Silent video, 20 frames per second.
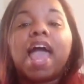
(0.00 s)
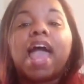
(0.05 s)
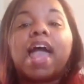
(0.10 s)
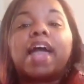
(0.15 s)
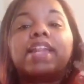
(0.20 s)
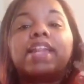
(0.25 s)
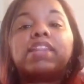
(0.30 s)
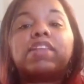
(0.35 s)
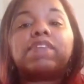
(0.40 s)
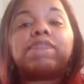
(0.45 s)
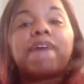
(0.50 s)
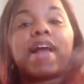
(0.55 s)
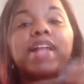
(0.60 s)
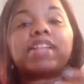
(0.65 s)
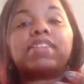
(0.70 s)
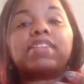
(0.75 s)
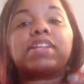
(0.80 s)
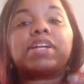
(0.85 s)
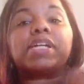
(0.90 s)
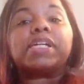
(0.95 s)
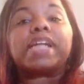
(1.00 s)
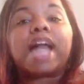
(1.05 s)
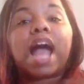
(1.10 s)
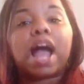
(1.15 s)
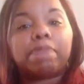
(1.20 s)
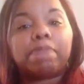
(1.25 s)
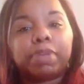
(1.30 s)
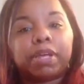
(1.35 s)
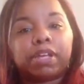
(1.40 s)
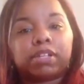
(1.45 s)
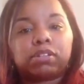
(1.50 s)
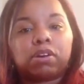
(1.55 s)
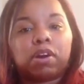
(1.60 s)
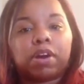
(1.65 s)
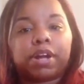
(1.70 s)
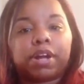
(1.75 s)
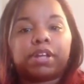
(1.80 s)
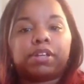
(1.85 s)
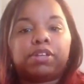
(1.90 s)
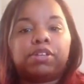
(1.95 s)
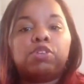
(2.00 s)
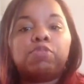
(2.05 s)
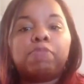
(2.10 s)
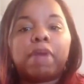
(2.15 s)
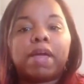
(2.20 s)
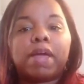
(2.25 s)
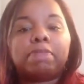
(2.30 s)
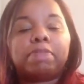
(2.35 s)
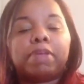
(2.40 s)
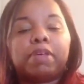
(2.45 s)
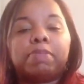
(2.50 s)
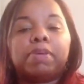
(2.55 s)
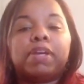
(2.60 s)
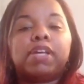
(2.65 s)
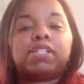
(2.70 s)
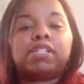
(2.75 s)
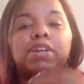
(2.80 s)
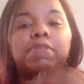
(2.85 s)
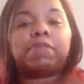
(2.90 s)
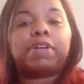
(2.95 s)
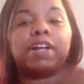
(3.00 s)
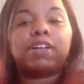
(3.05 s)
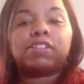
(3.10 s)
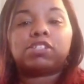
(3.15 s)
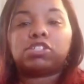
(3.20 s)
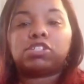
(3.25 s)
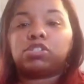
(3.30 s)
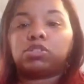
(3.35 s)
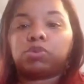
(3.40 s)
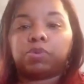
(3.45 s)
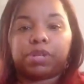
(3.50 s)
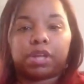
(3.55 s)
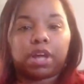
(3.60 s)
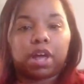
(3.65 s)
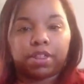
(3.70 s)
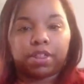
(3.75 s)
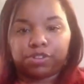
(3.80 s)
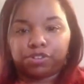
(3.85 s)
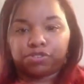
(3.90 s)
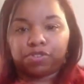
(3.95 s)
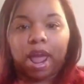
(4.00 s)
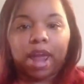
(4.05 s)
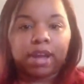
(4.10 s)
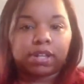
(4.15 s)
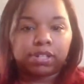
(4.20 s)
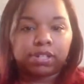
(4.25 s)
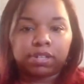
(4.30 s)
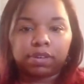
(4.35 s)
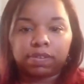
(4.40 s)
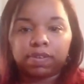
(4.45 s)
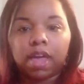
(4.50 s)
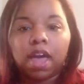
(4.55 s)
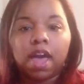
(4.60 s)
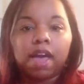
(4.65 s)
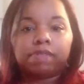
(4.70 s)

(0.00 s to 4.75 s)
And the fact that they're not being targeted, you might be, because everyone else is doing the other strategy of,